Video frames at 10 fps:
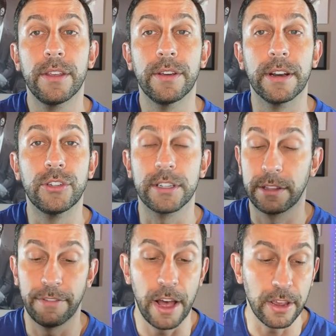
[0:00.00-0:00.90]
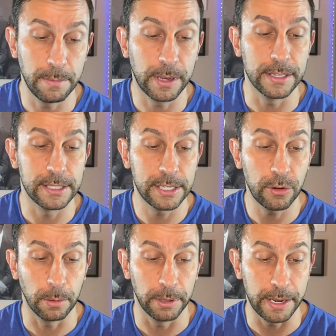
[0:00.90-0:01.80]
you can adjust the volume
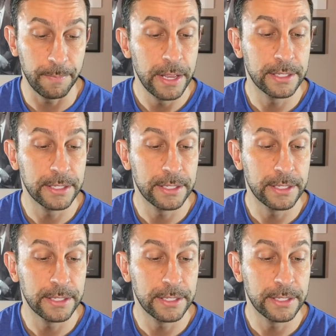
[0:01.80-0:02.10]
considerably.